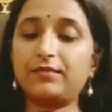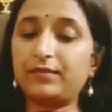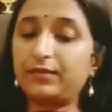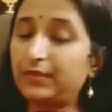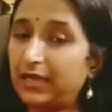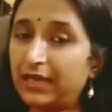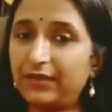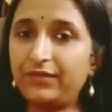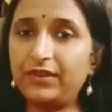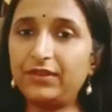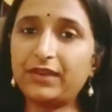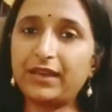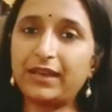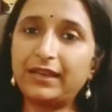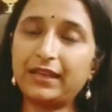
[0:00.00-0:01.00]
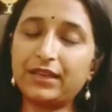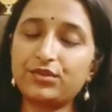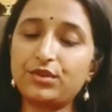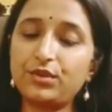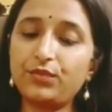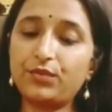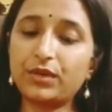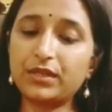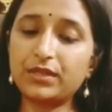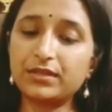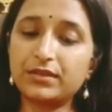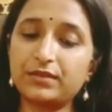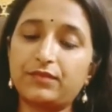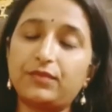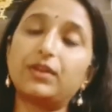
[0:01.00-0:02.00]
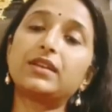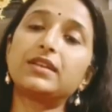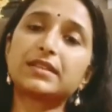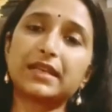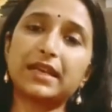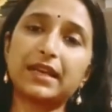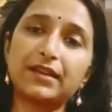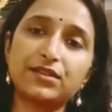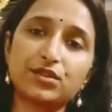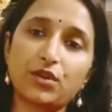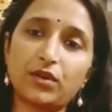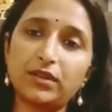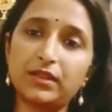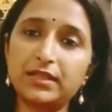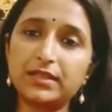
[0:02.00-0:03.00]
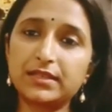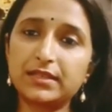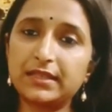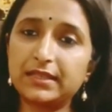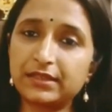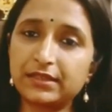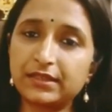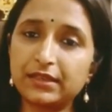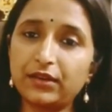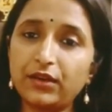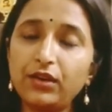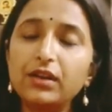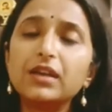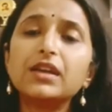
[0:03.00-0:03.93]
have defined actually what is stands all this letter and all,